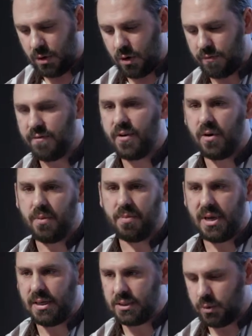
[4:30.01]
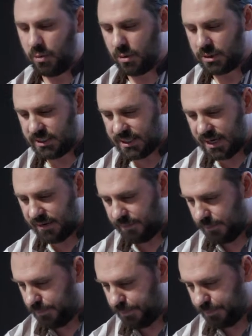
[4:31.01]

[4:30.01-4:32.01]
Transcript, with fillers: of the very beings we want to save?